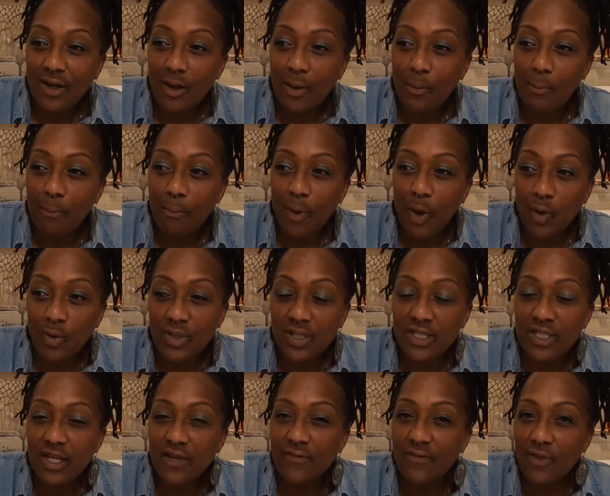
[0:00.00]

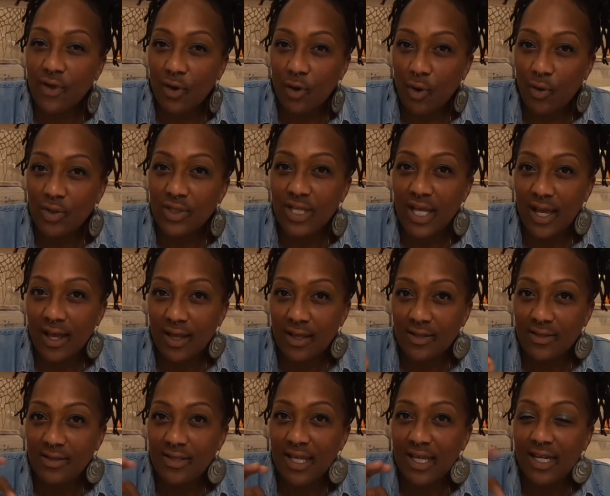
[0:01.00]
most of the
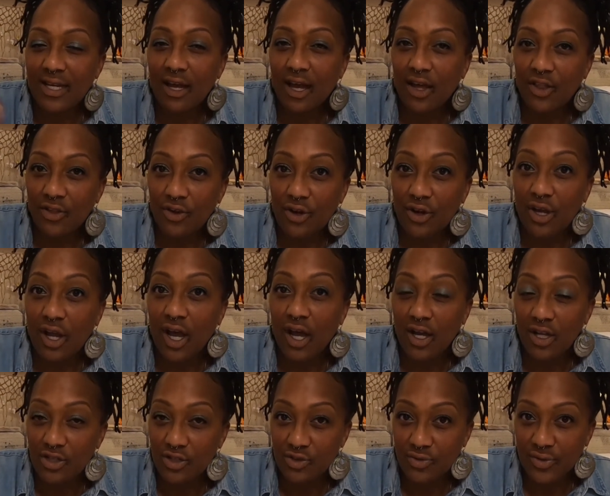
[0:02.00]
hotels in other
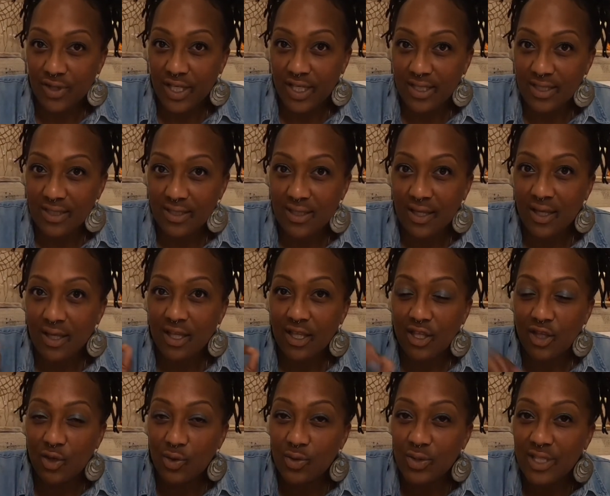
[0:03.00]
countries
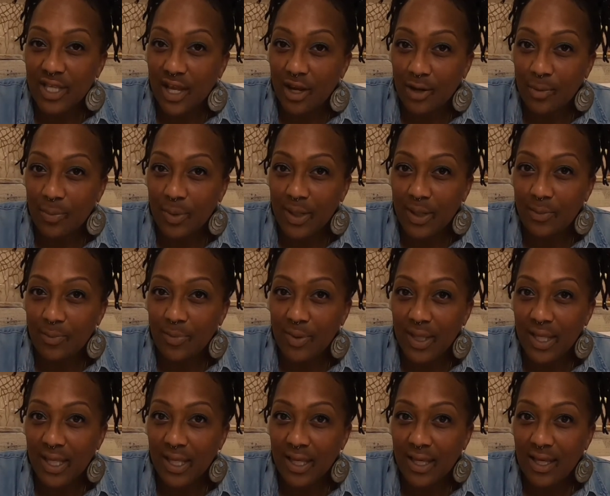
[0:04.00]
use
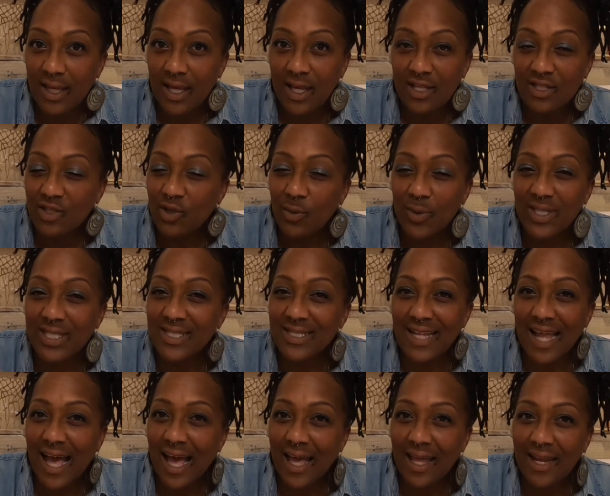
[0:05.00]
Airbnb. So it's
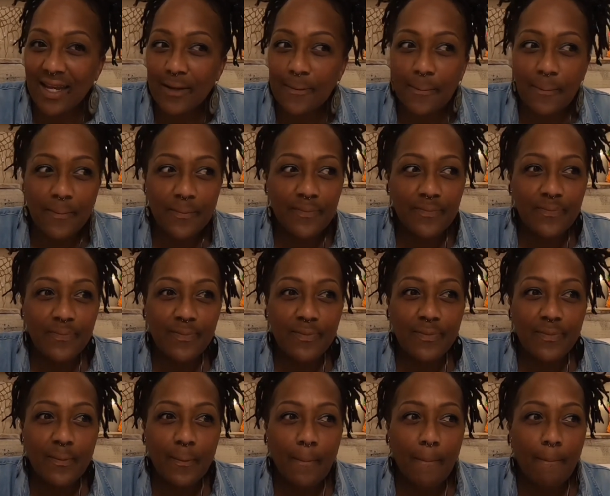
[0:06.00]
not
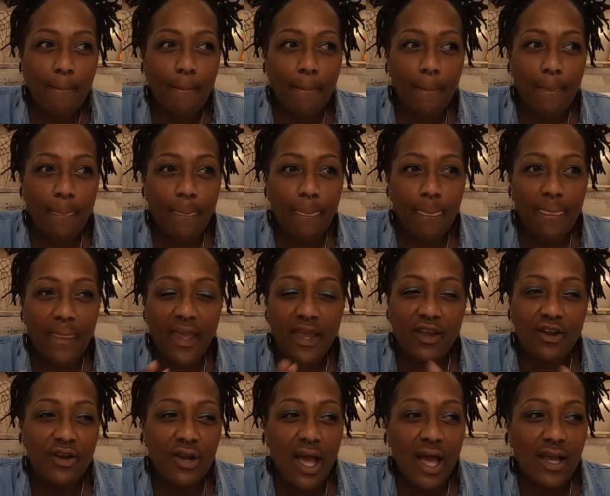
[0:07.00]
like
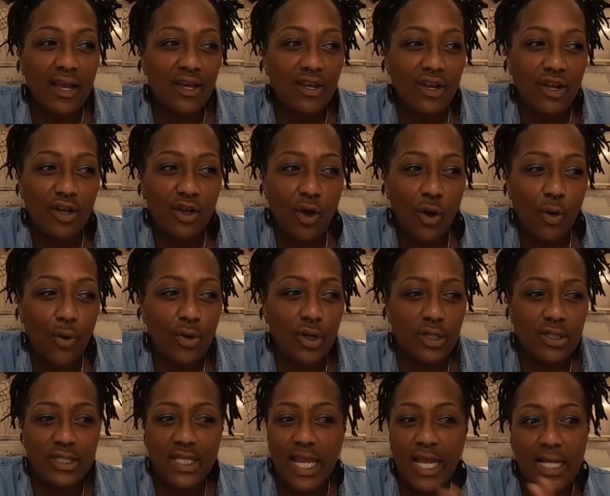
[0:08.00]
you're not going to go to
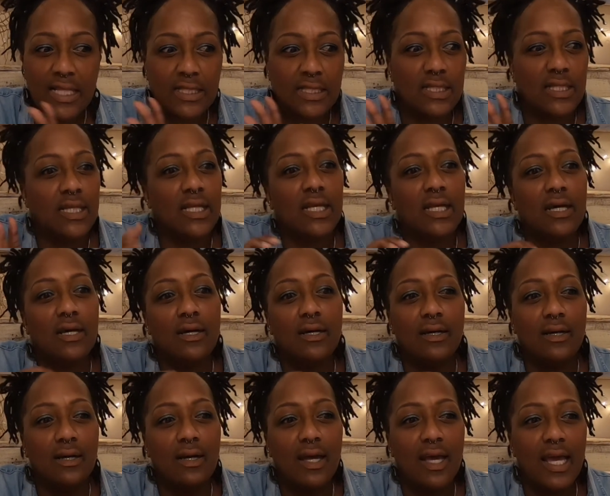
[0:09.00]
Tanzania
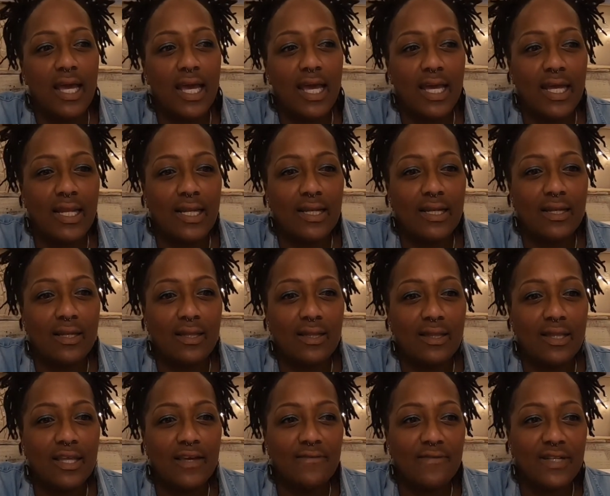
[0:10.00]
and
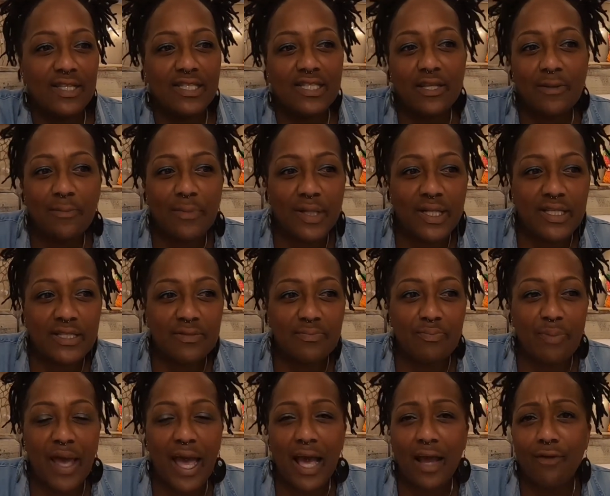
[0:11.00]
live in somebody's
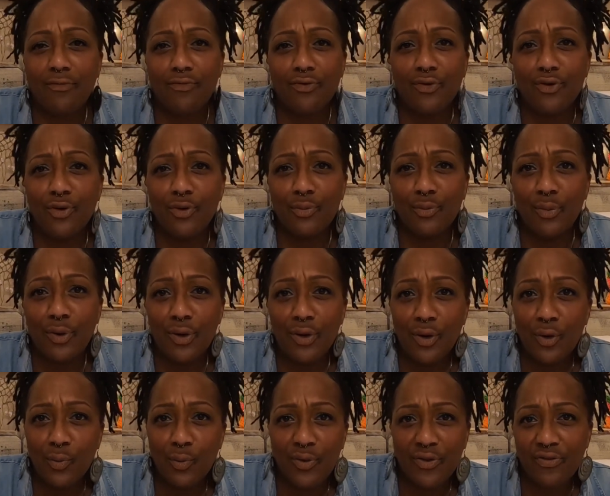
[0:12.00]
back room
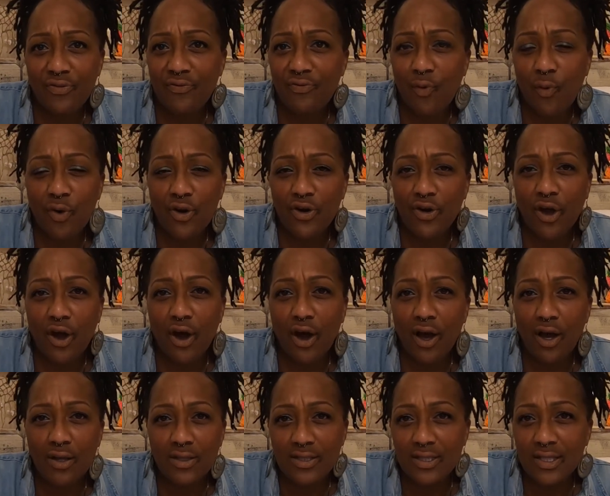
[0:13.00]
with 4
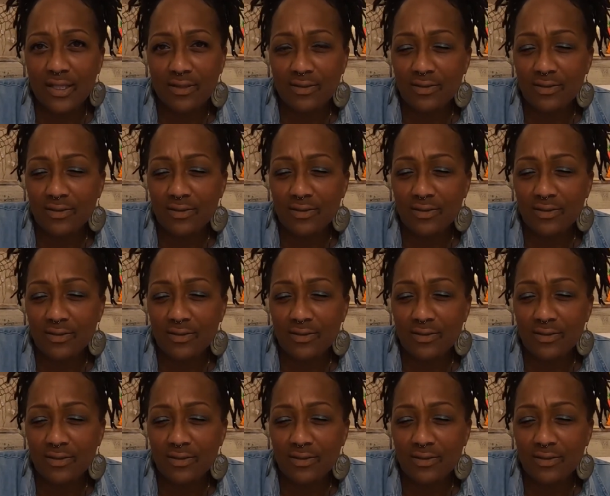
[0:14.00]
dogs and,